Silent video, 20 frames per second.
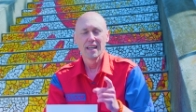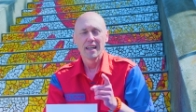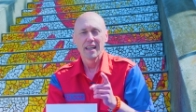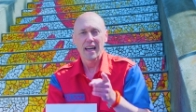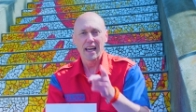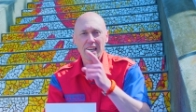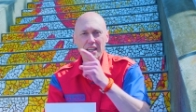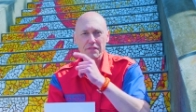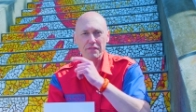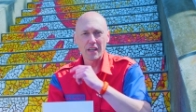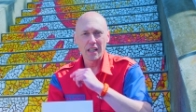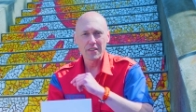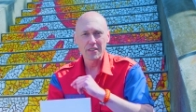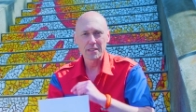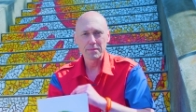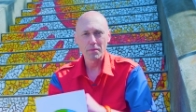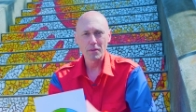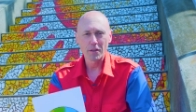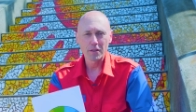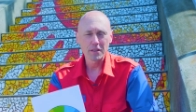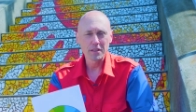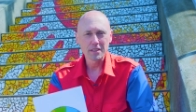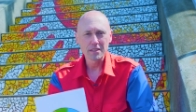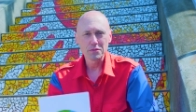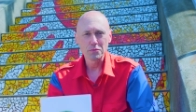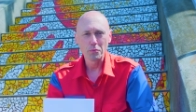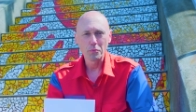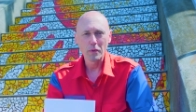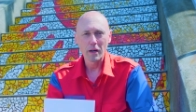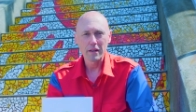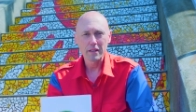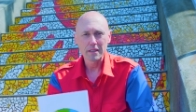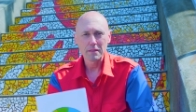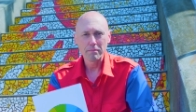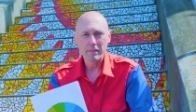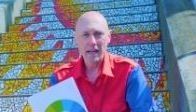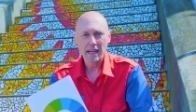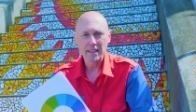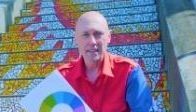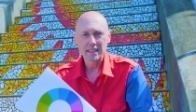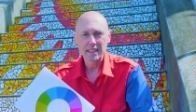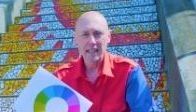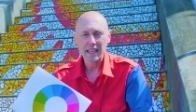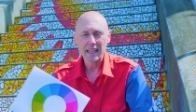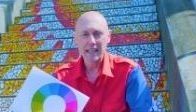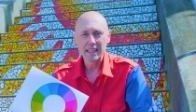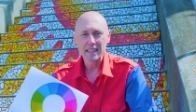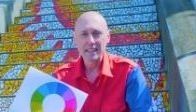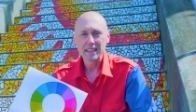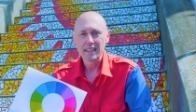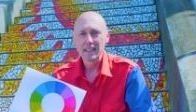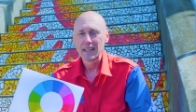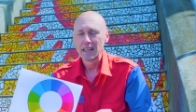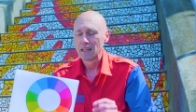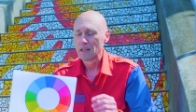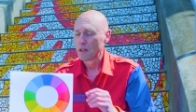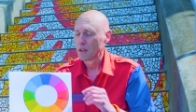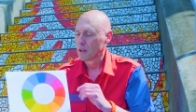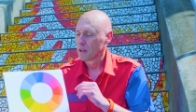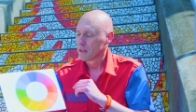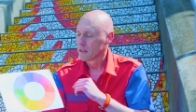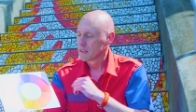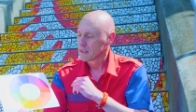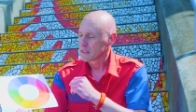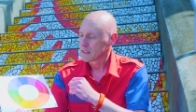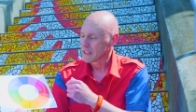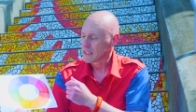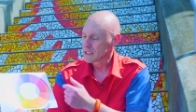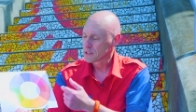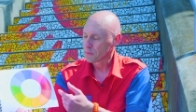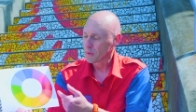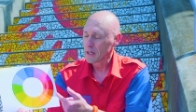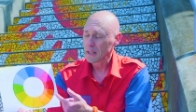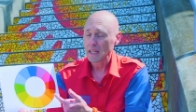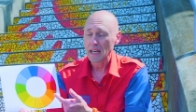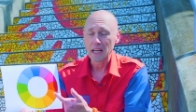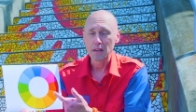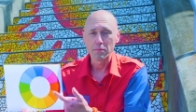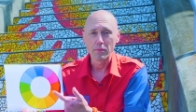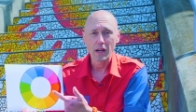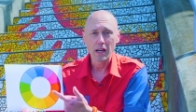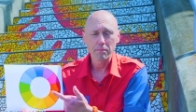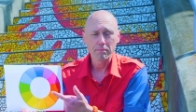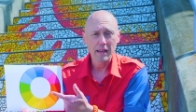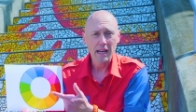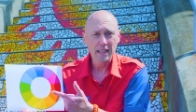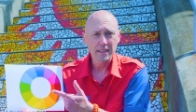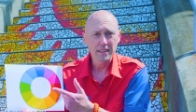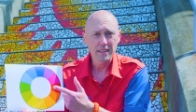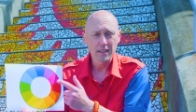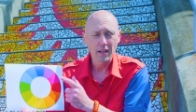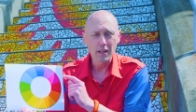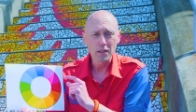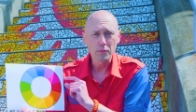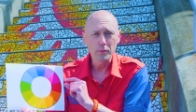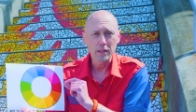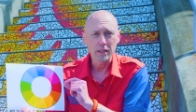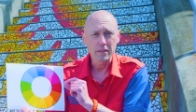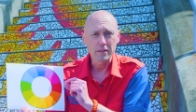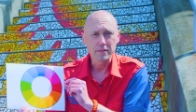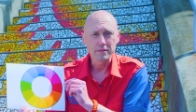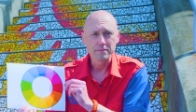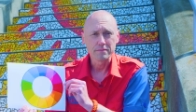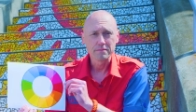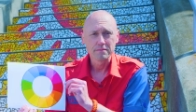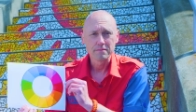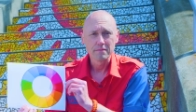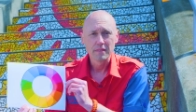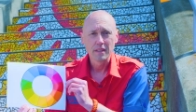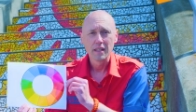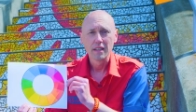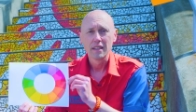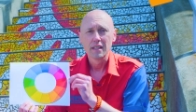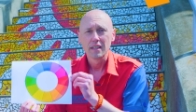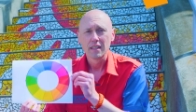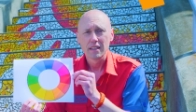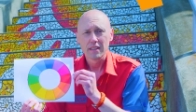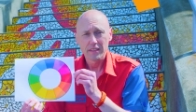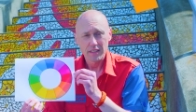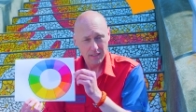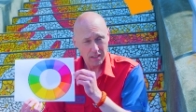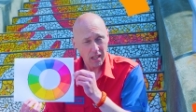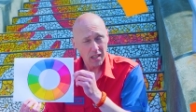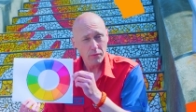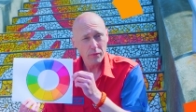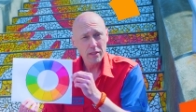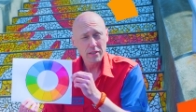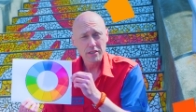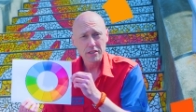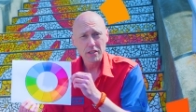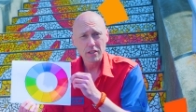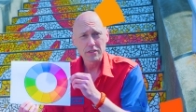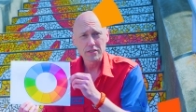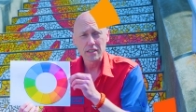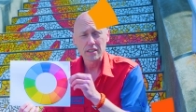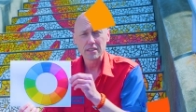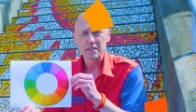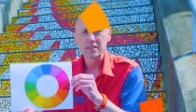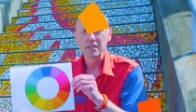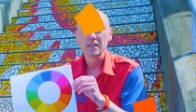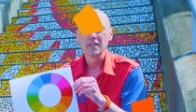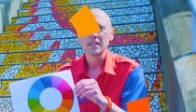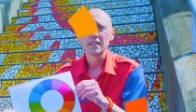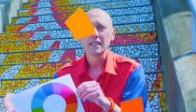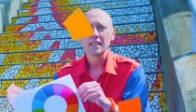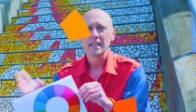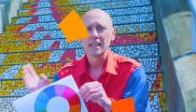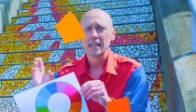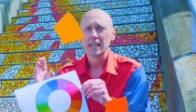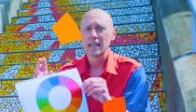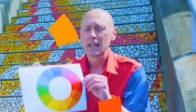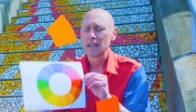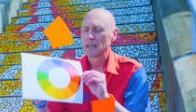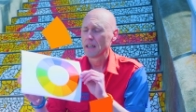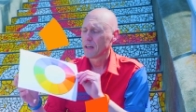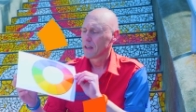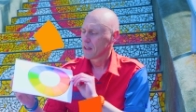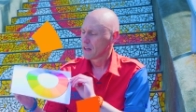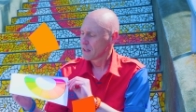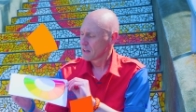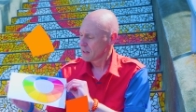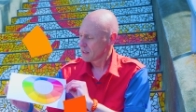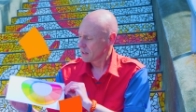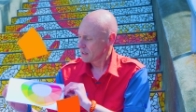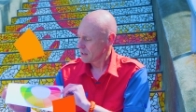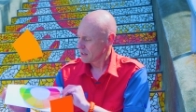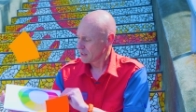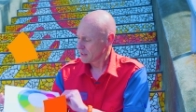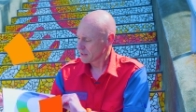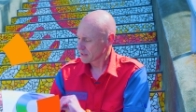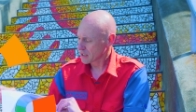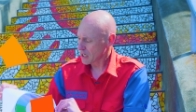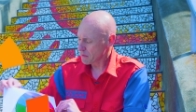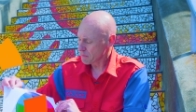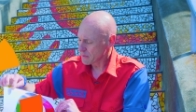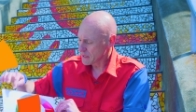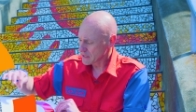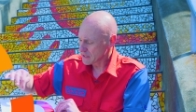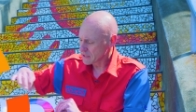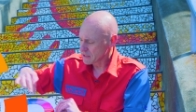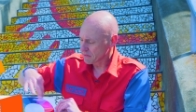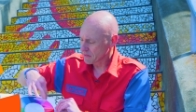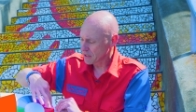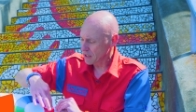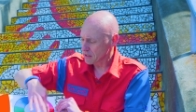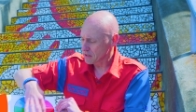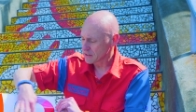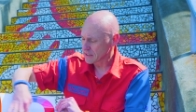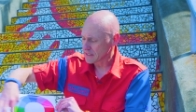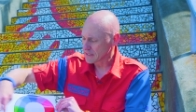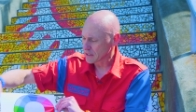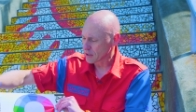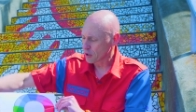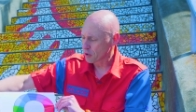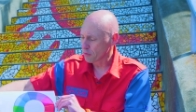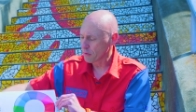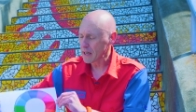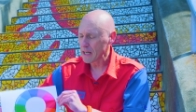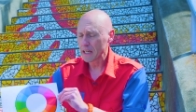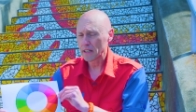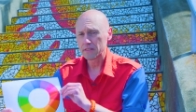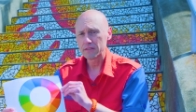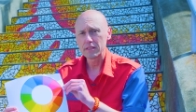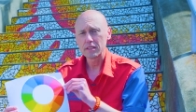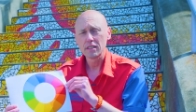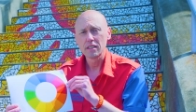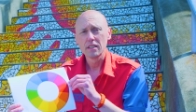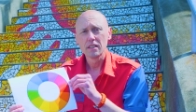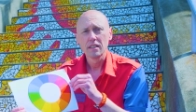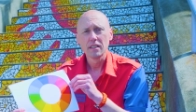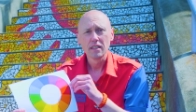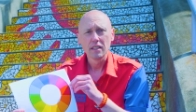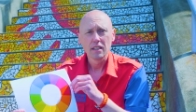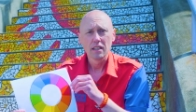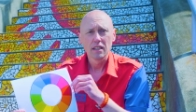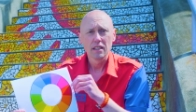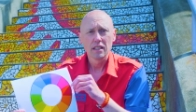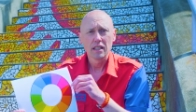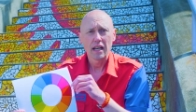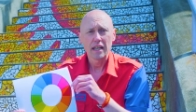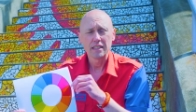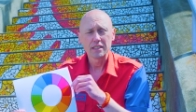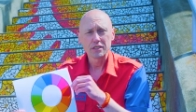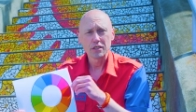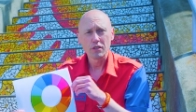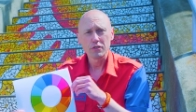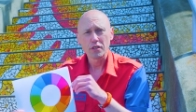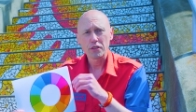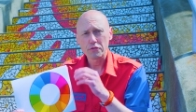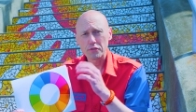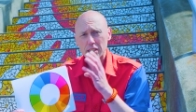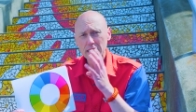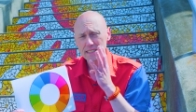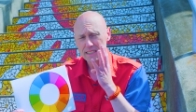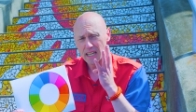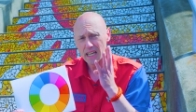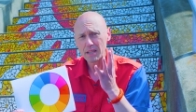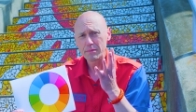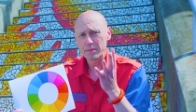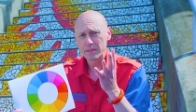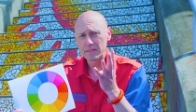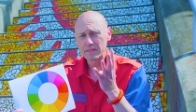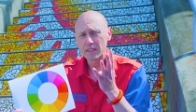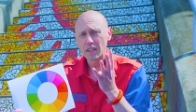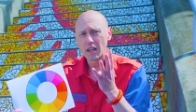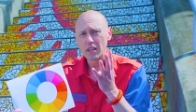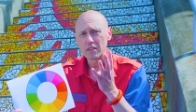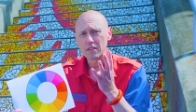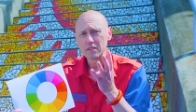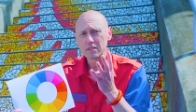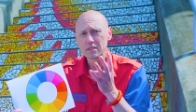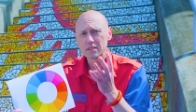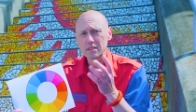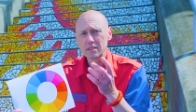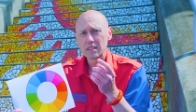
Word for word: Hey fellow explorers, welcome back again. Guess what? I brought back the color wheel. The color wheel shows us the combination of colors as they go around, and it shows three types of colors.